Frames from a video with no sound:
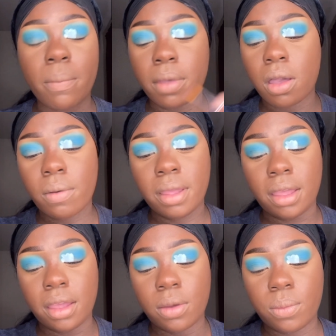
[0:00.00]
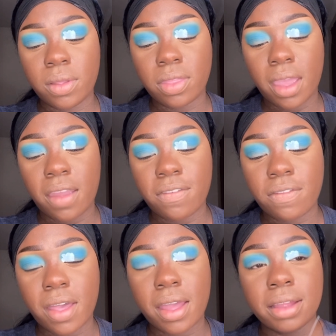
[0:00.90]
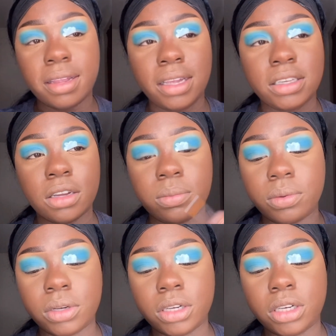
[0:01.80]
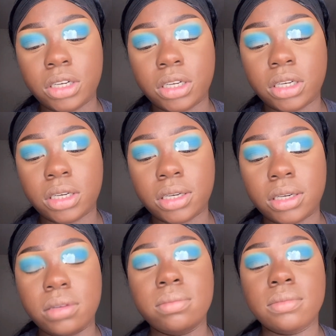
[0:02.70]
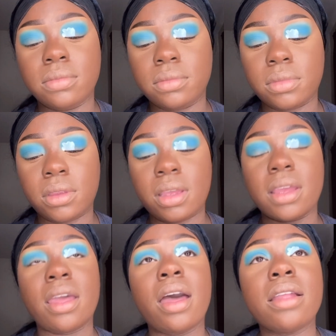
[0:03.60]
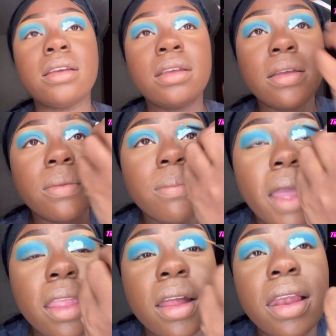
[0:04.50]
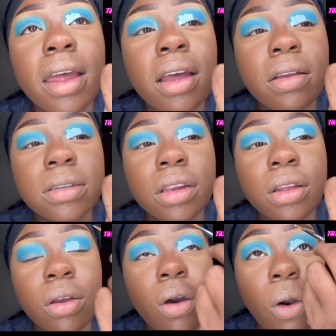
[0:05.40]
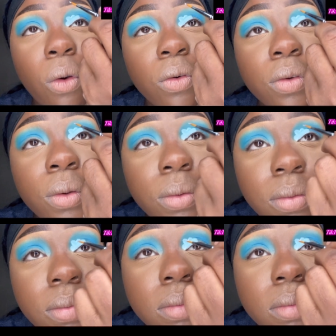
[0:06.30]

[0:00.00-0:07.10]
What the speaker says: gonna go in with a fine detail brush and kind of make the clouds a little oval,